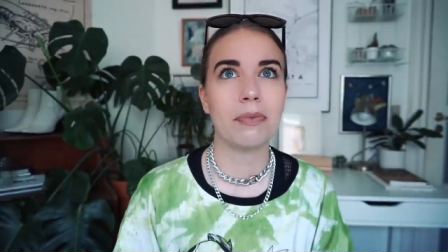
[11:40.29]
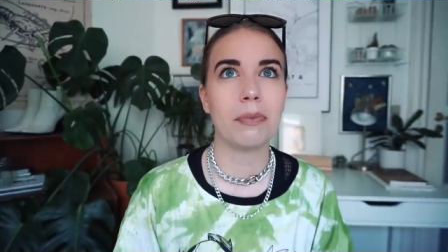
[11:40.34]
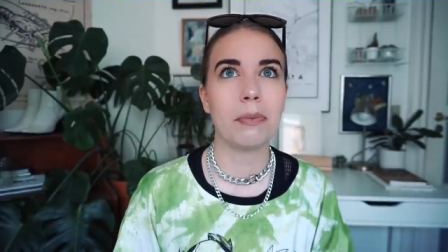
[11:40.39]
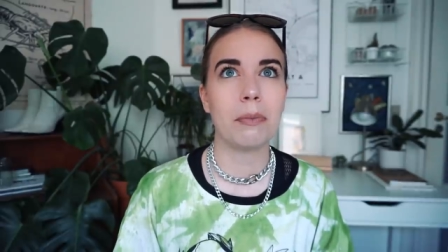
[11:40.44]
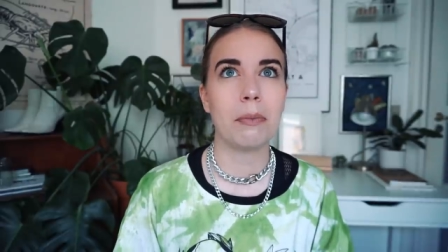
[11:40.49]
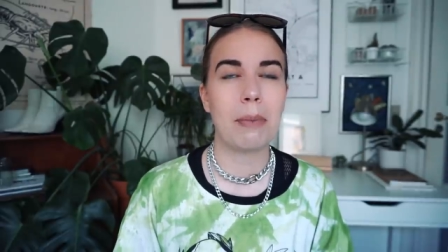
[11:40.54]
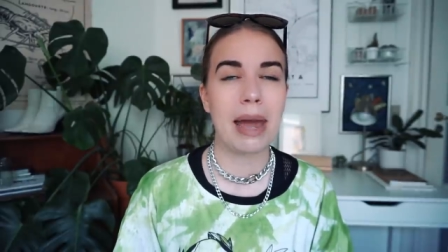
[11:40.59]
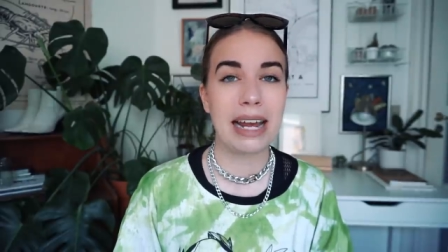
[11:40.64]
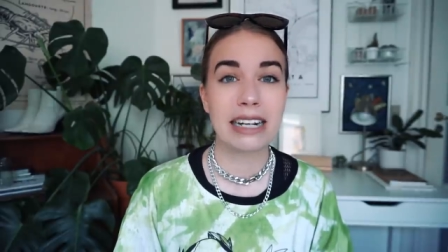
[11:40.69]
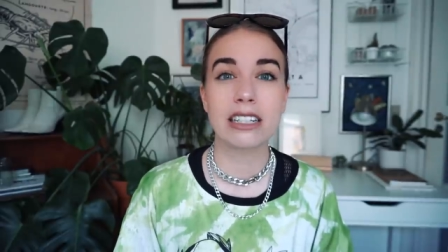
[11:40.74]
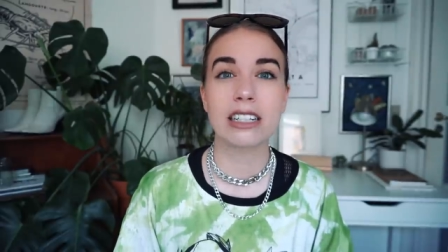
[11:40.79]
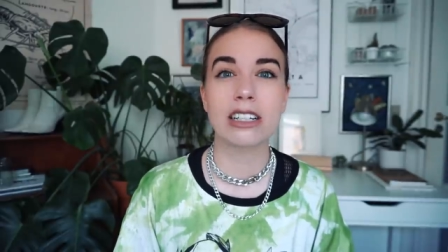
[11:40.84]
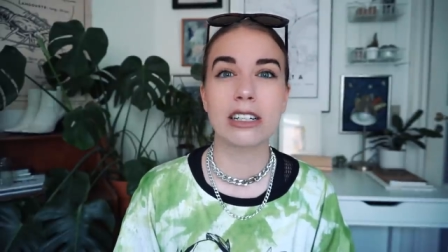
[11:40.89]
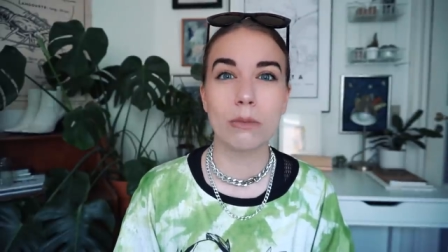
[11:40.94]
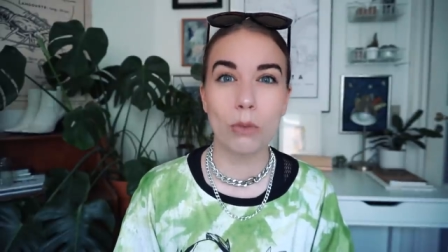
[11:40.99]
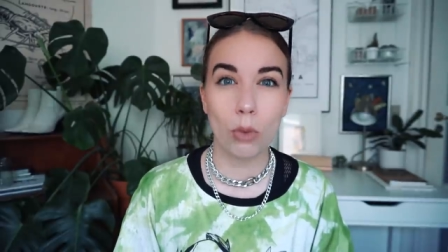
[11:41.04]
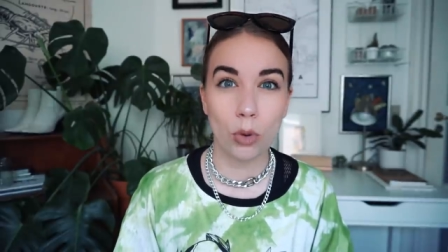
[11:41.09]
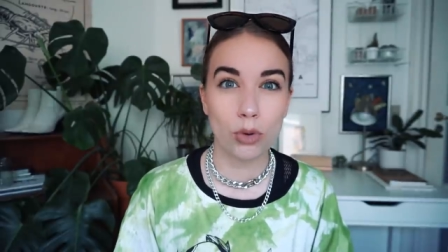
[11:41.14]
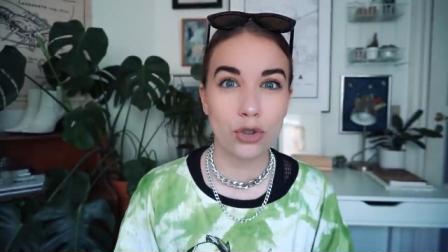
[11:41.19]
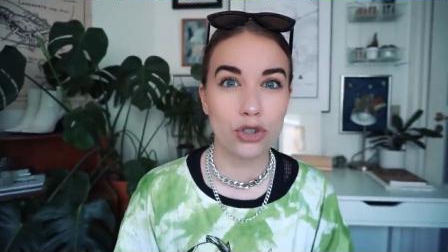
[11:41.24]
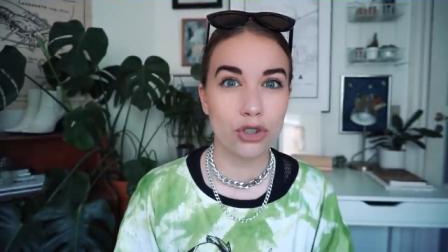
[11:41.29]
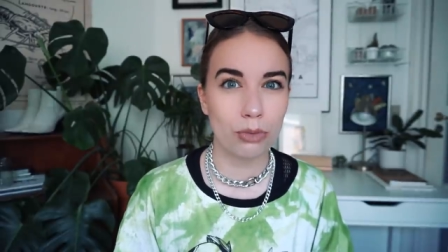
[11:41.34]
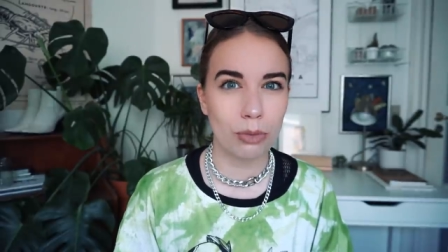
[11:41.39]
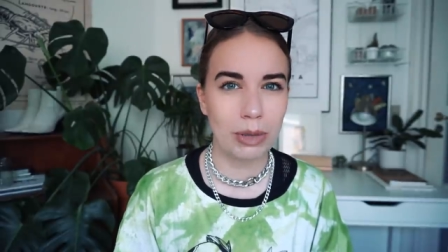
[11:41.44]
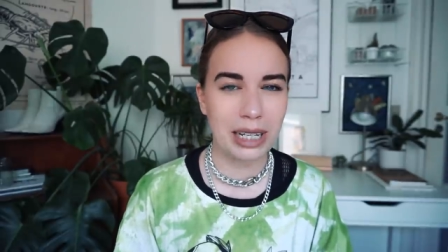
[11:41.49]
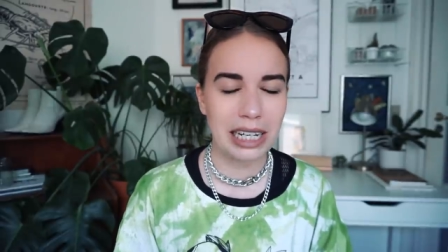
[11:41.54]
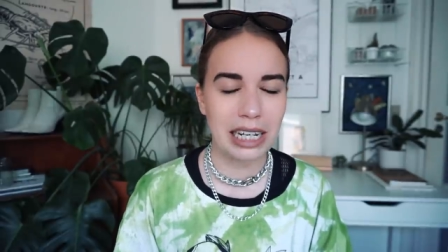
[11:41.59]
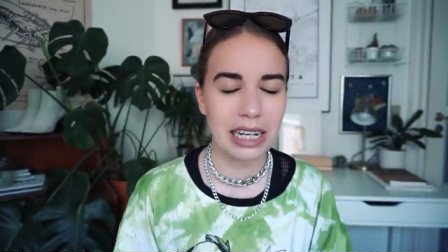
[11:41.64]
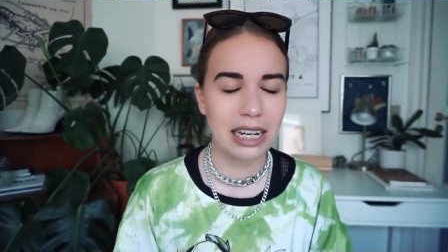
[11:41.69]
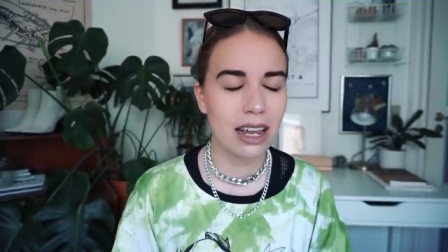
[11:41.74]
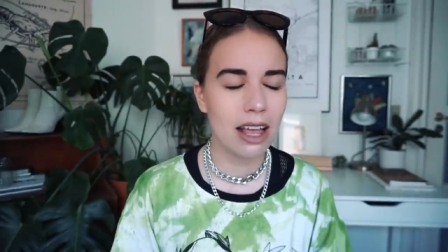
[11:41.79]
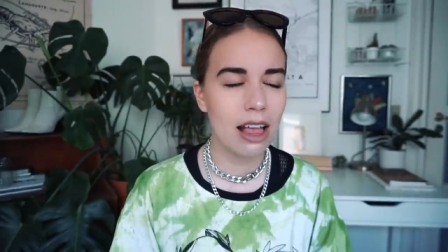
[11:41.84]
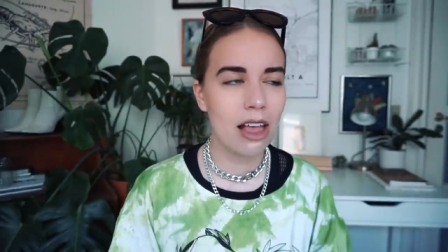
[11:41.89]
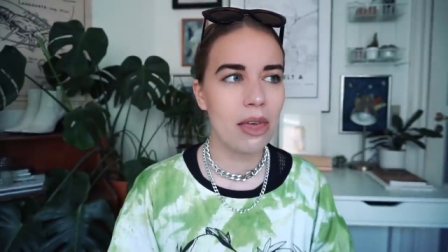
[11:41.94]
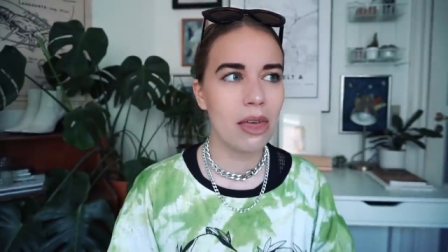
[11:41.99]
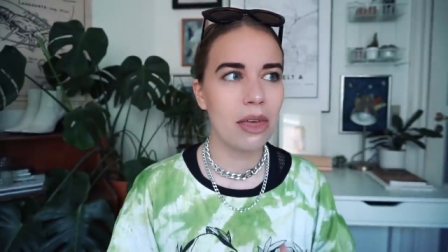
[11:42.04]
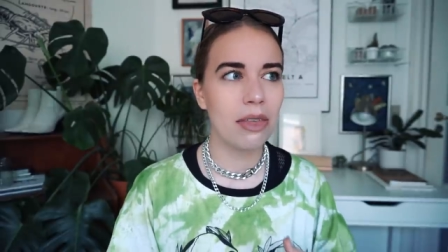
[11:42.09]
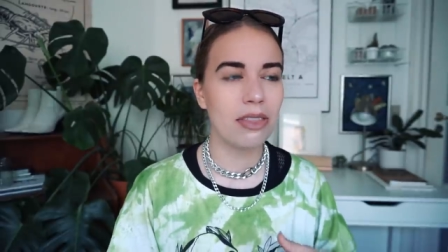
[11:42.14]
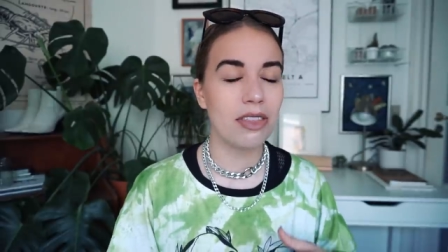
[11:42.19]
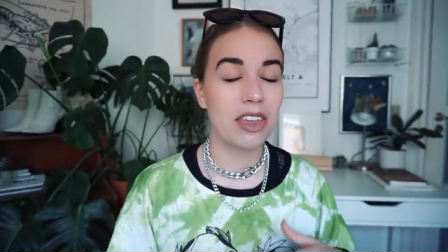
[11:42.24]
mattered more to me
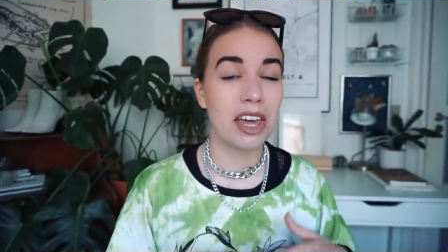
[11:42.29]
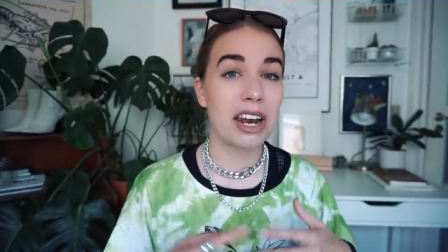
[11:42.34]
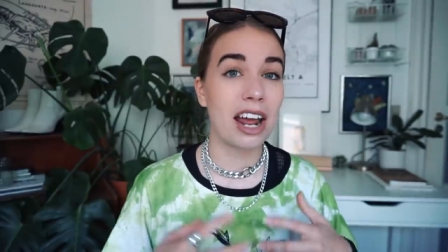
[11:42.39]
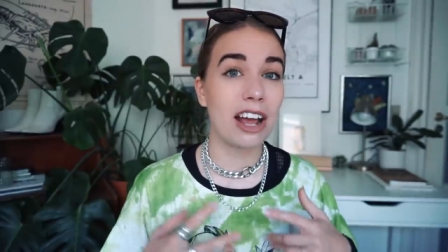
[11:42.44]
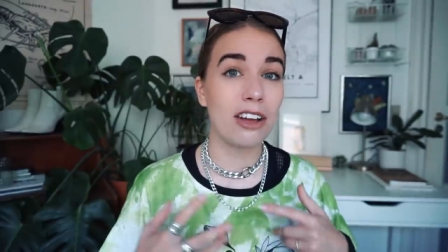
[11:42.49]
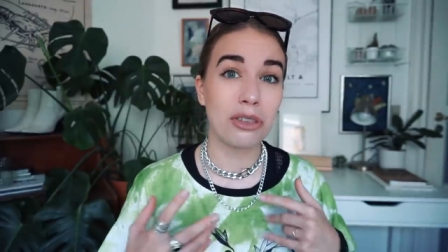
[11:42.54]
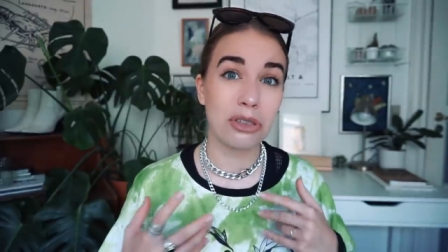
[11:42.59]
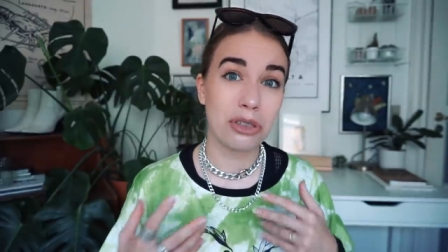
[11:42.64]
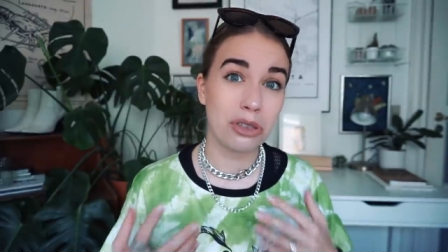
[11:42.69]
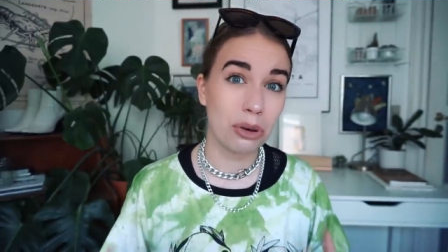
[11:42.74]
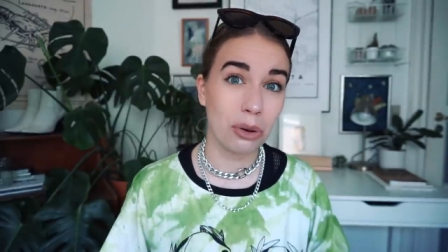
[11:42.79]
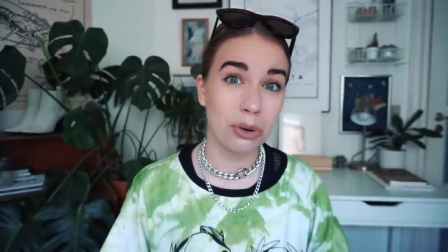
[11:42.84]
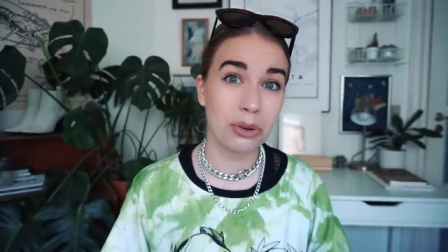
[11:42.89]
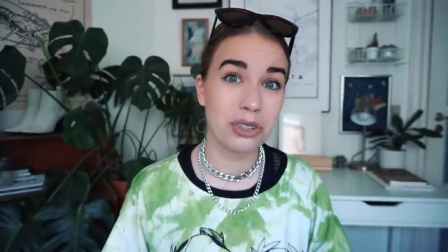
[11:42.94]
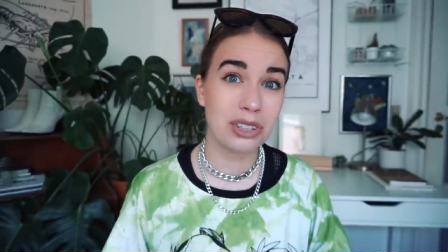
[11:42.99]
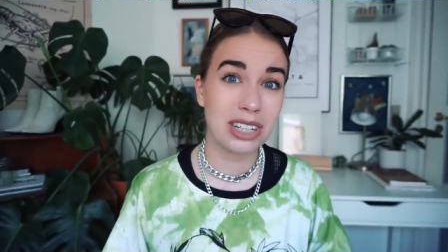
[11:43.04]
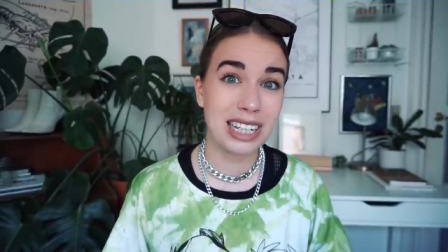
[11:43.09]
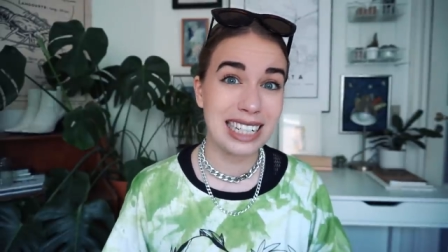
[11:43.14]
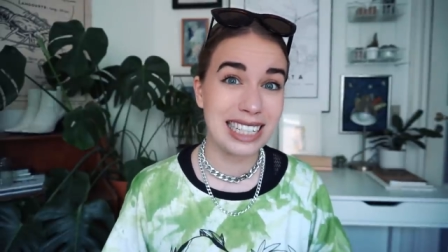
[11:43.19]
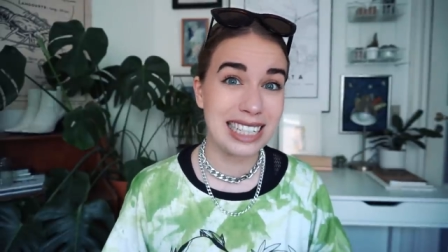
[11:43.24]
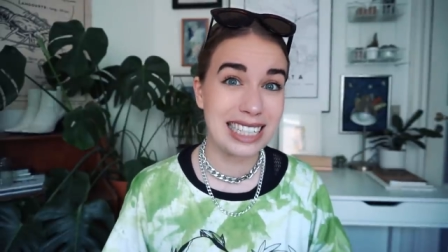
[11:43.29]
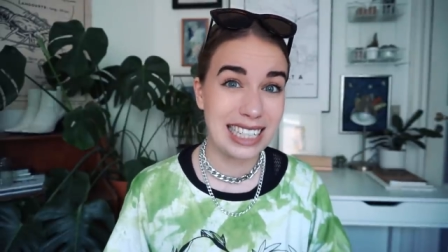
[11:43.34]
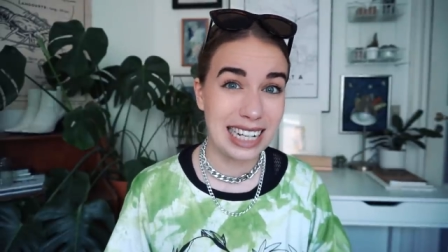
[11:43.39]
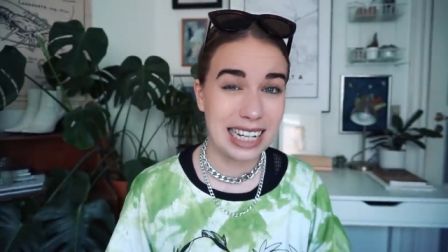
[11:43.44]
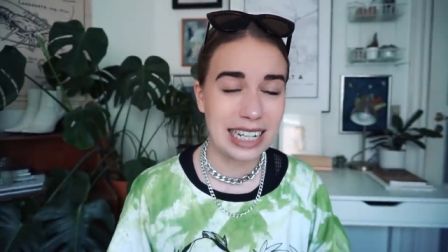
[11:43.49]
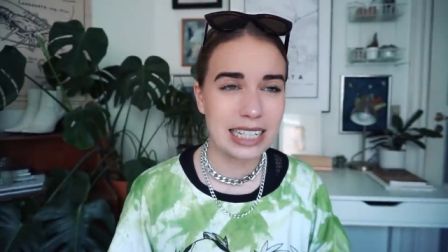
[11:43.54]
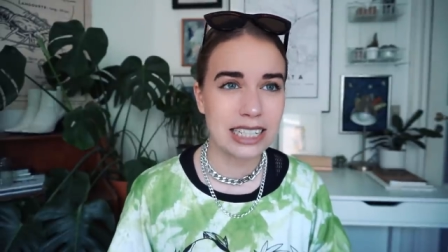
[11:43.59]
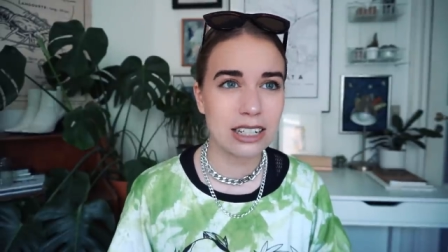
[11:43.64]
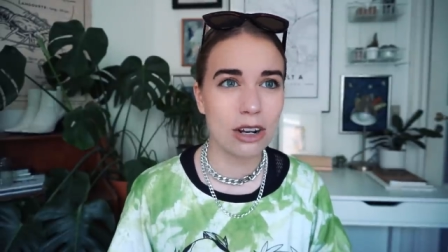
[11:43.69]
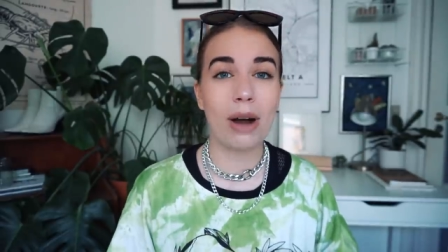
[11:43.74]
than I thought it did.